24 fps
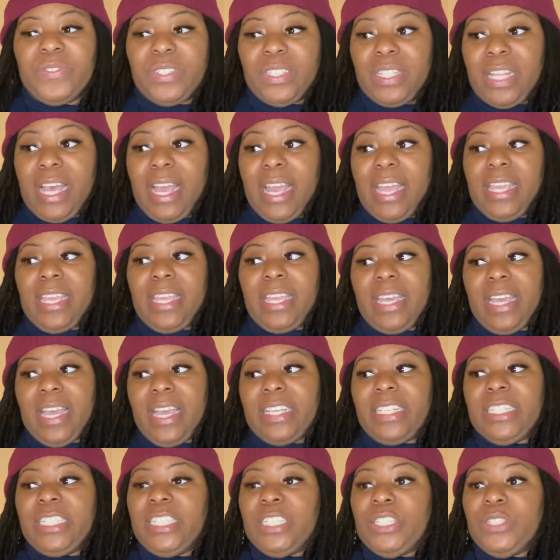like,
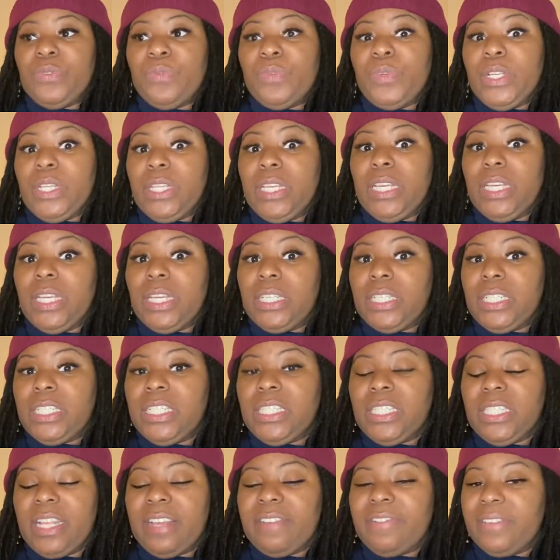yeah, she's really good.
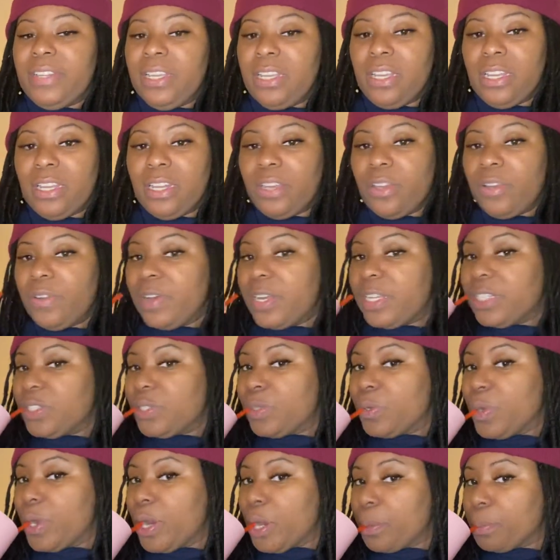She's definitely gonna go on
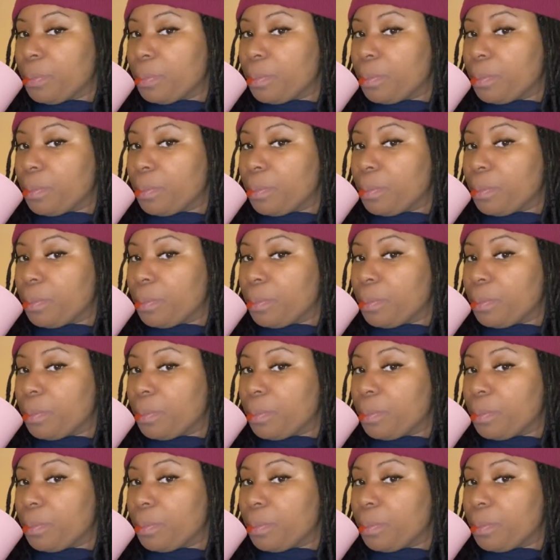tour.